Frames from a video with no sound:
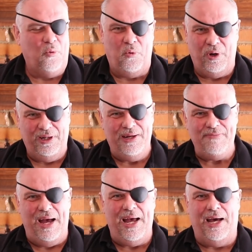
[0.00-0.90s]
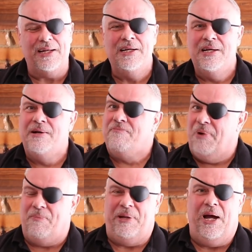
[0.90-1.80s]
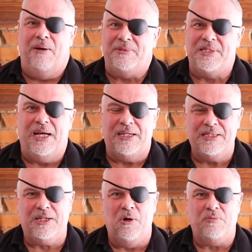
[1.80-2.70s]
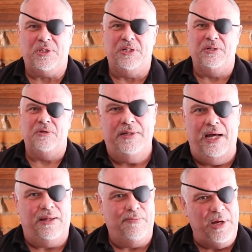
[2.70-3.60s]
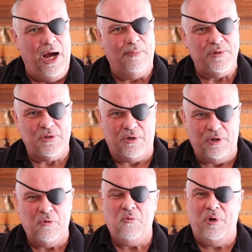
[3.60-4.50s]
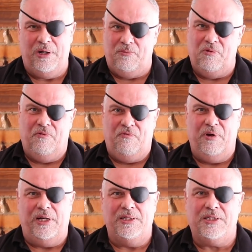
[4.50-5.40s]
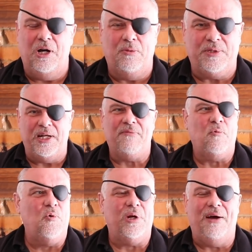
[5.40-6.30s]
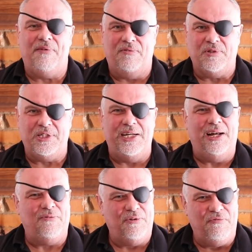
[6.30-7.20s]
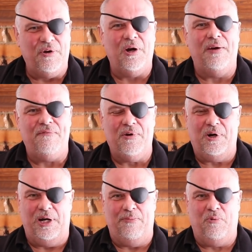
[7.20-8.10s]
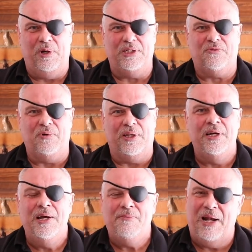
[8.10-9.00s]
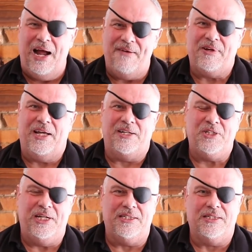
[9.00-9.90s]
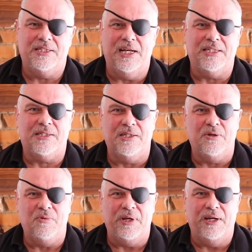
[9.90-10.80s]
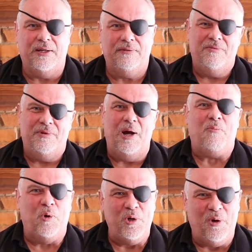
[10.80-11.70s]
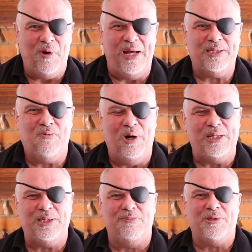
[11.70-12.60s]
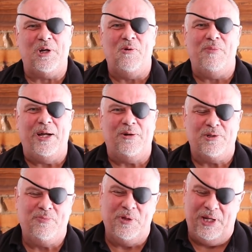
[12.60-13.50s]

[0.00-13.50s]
really bad, but MEOPTA's out of scopes too. Now the MEOPTAs are incredible freaking scopes, and every one I've ever seen I was very, very impressed with, but I haven't got a chance to test the new one yet. Now Bruno asks, why do some scope makers put